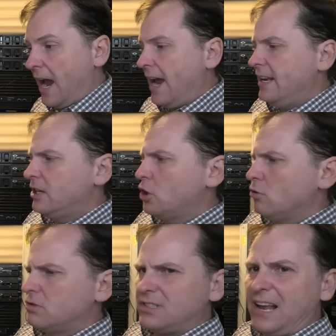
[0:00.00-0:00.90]
and it
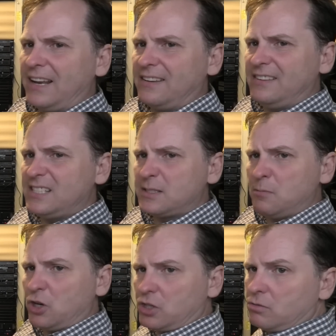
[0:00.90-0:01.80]
goes like this
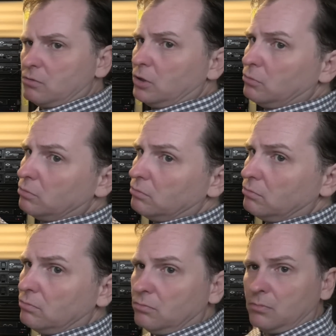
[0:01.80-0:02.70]
much
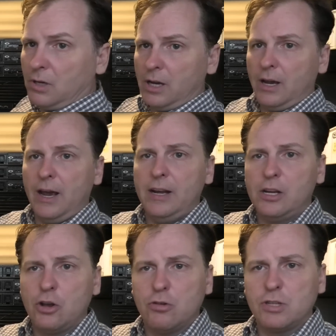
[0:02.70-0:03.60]
and
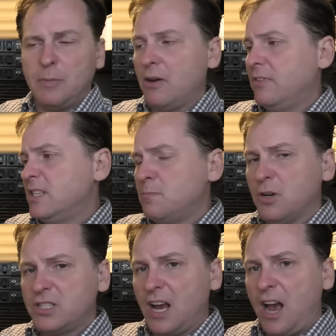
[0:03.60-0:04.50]
it goes about this
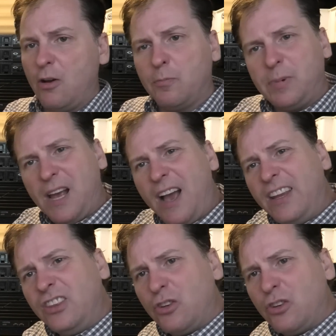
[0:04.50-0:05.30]
much out behind